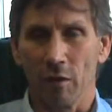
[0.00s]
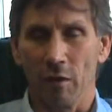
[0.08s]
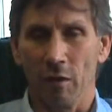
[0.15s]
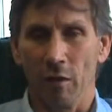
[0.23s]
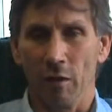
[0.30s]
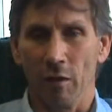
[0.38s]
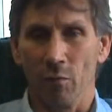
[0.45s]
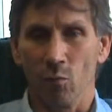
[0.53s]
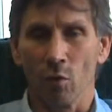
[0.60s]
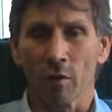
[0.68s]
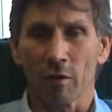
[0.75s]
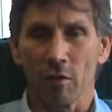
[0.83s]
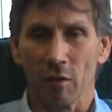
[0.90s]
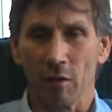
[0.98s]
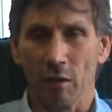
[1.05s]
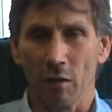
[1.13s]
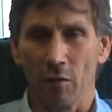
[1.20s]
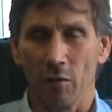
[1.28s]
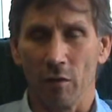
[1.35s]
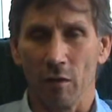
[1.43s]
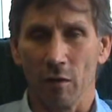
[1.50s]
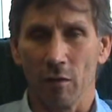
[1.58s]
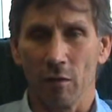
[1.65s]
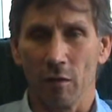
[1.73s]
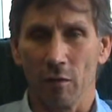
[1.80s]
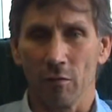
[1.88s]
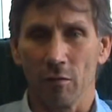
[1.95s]
and working together,
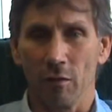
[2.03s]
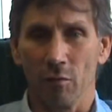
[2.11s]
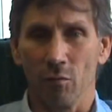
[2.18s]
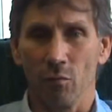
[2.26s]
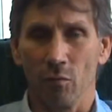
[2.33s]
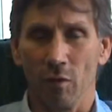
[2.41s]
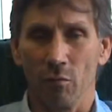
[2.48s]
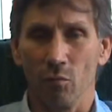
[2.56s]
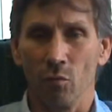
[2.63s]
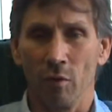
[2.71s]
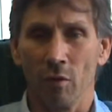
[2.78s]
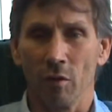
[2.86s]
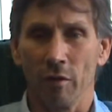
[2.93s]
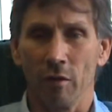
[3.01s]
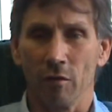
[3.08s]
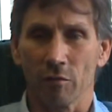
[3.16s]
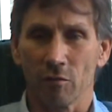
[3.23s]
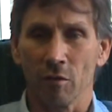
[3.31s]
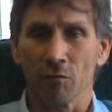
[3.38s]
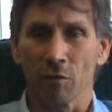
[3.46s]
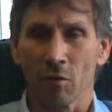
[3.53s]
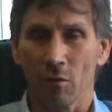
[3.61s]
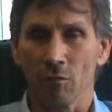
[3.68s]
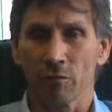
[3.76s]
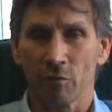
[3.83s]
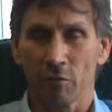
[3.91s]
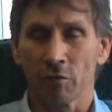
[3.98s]
it really is
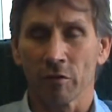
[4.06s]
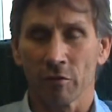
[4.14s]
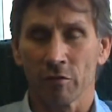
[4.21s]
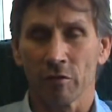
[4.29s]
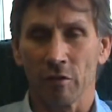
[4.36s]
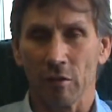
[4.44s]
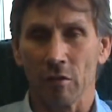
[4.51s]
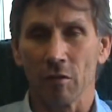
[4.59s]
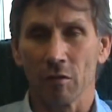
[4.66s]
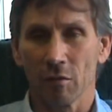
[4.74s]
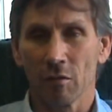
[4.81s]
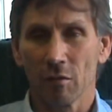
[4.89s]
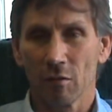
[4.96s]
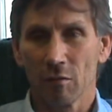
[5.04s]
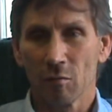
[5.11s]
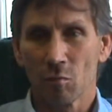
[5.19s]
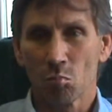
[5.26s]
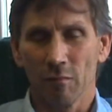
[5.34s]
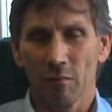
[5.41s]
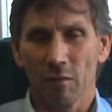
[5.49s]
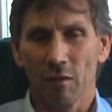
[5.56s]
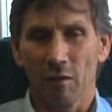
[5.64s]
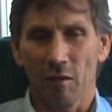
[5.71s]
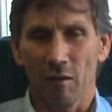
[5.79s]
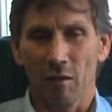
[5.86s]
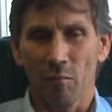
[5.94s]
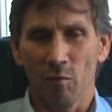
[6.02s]
difficult to succeed.
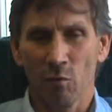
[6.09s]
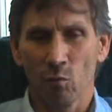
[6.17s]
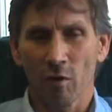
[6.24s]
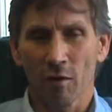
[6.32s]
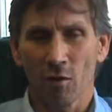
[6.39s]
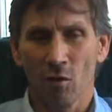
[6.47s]
I've been working at